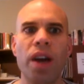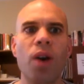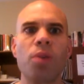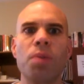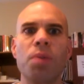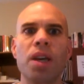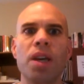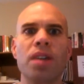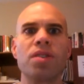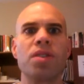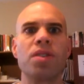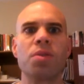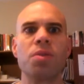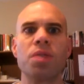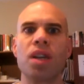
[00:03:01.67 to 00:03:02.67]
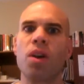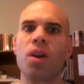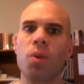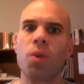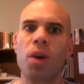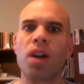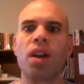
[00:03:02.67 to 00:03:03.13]
out because she was out
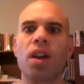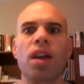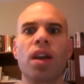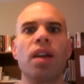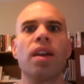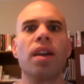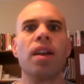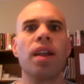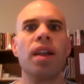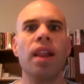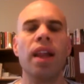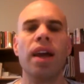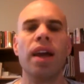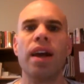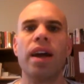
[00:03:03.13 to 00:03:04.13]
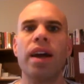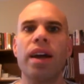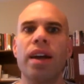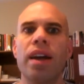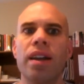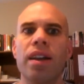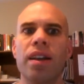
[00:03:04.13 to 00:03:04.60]
of work
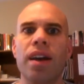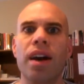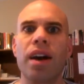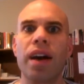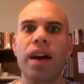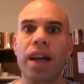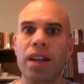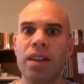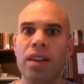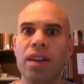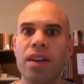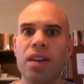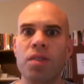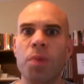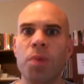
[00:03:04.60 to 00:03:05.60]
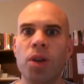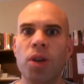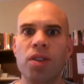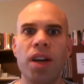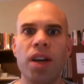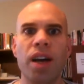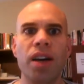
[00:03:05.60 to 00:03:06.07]
and had a small
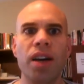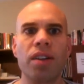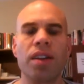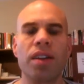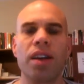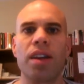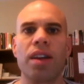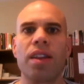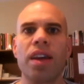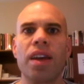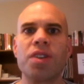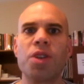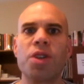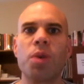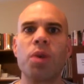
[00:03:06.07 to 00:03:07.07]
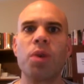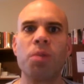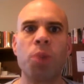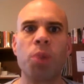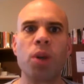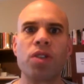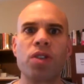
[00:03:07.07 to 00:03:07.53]
child that she
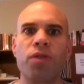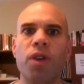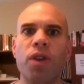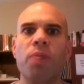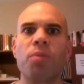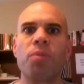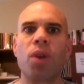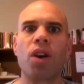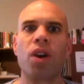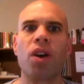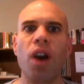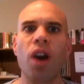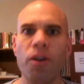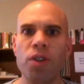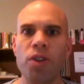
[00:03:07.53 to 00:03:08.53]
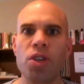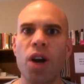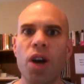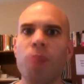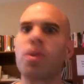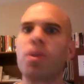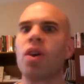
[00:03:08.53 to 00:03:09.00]
would push from coffee
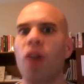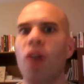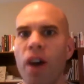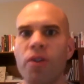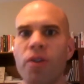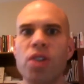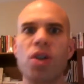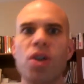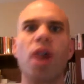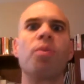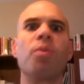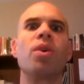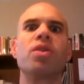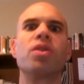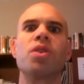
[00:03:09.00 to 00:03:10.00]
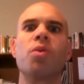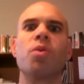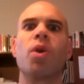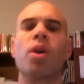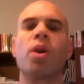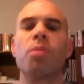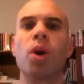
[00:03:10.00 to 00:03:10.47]
shop to coffee shop while she
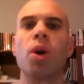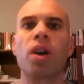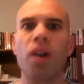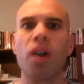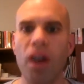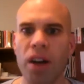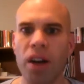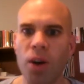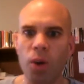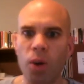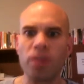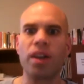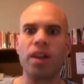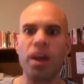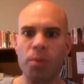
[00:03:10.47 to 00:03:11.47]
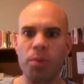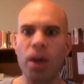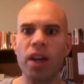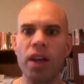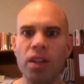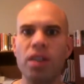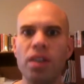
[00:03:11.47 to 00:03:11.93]
wrote her book on an old
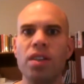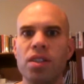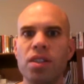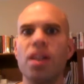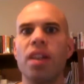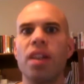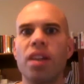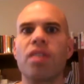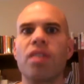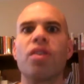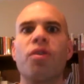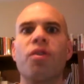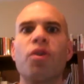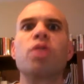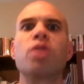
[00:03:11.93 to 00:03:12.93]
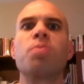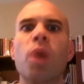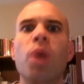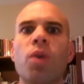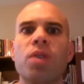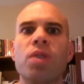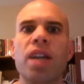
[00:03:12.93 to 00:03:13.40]
typewriter. The first
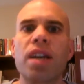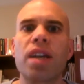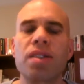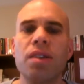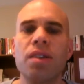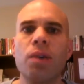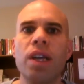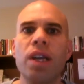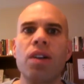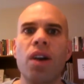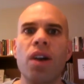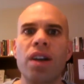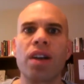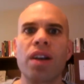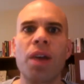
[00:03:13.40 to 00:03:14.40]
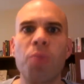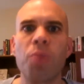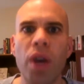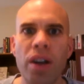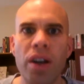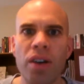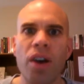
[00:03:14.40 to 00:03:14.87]
book was actually written on a
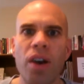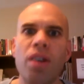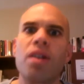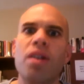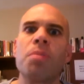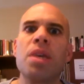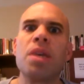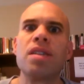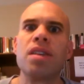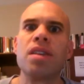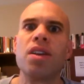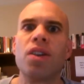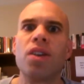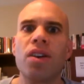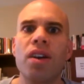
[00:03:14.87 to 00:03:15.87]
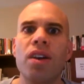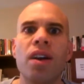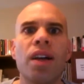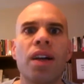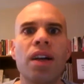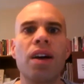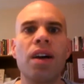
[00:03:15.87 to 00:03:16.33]
typewriter, not on a PC or
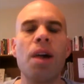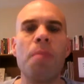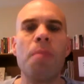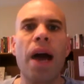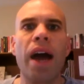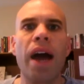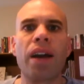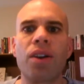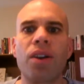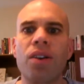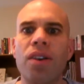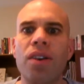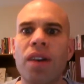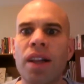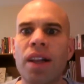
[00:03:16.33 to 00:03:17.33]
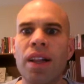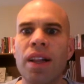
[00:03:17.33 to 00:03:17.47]
a Mac or